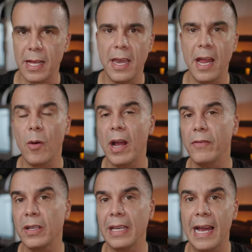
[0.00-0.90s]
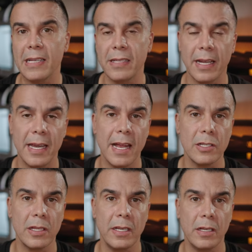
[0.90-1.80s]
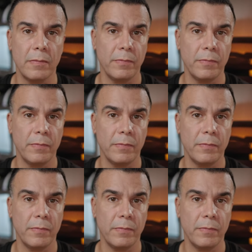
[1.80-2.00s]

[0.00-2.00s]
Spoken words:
that now I have glass that can actually